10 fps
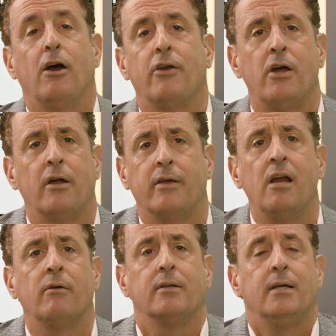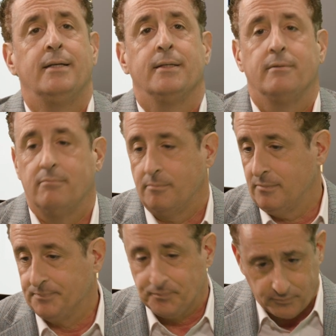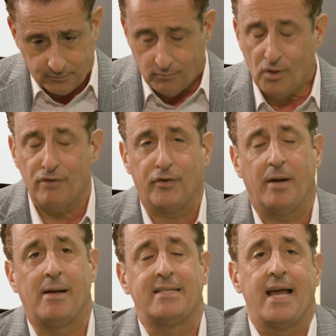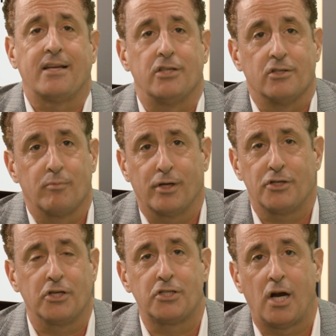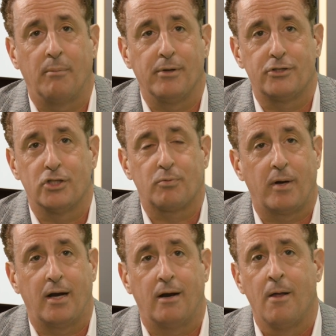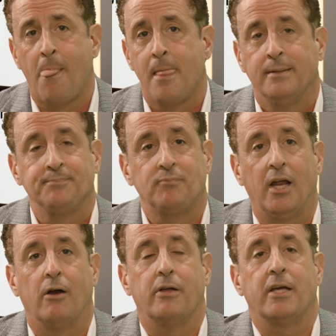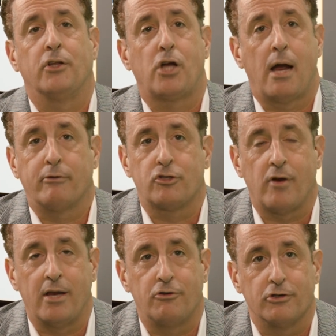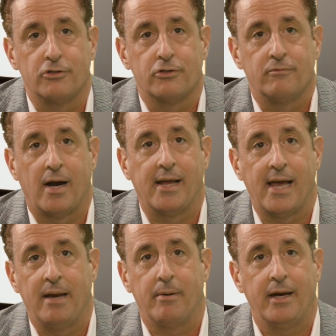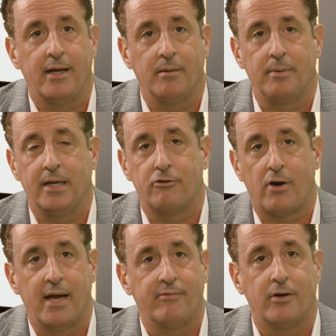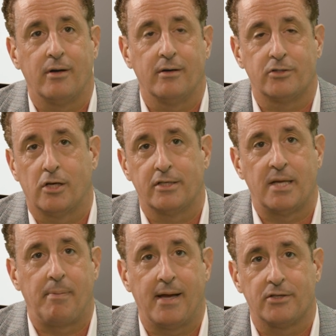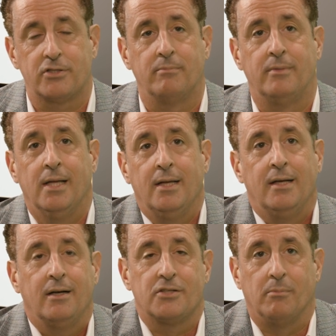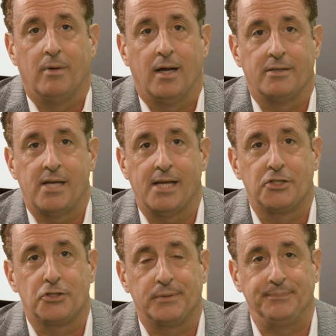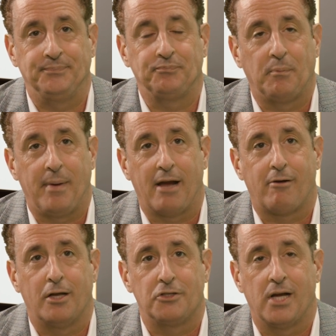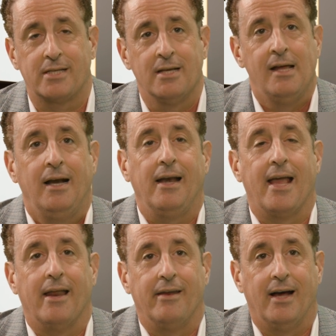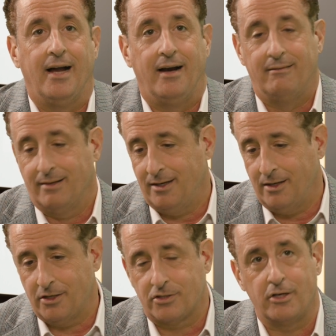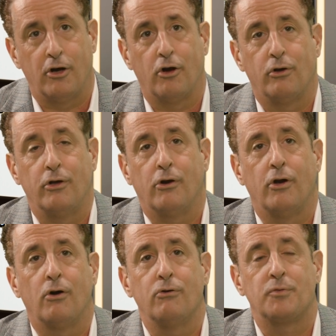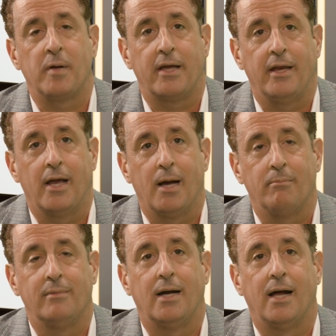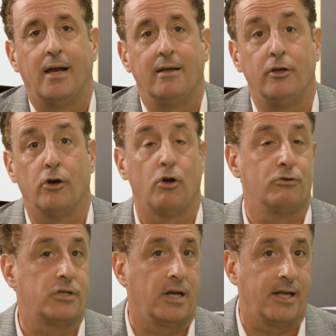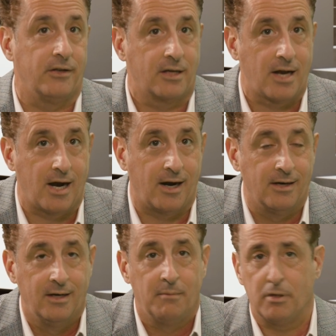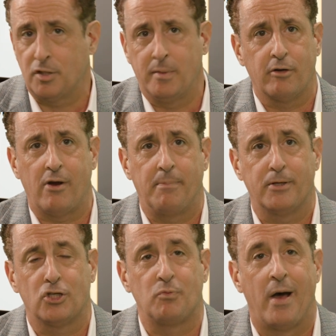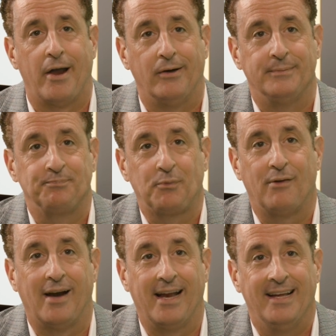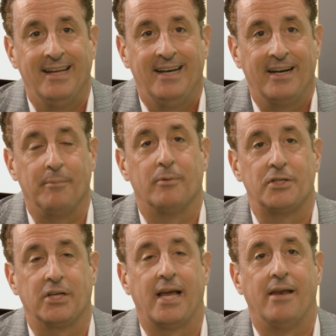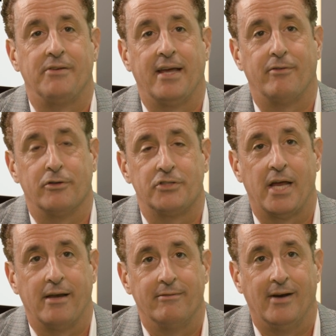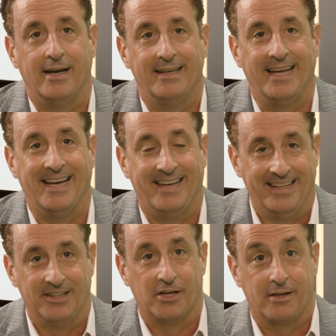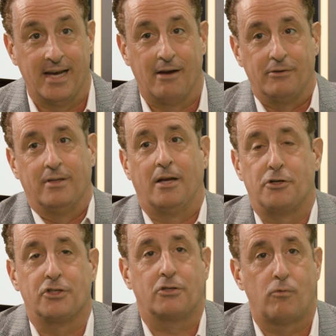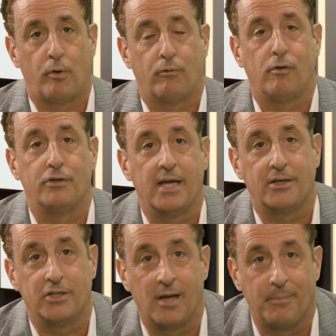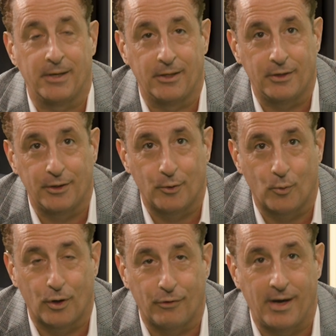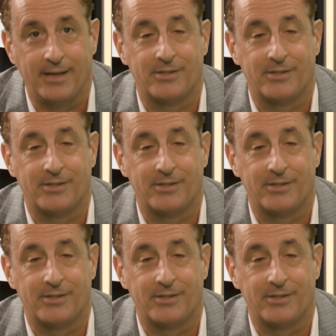Oh, no, forget about taxis. We're going to start a business where, you get in the car with strangers, right? Anybody could be a driver as long as they pass some tests, background checks. and it just you don't know who's picking you up, you don't know who's getting in the car. But it's gonna be a great business model, right? Once again, Dave, you're insane, right? And look, now largest quote unquote taxi company in the world, right?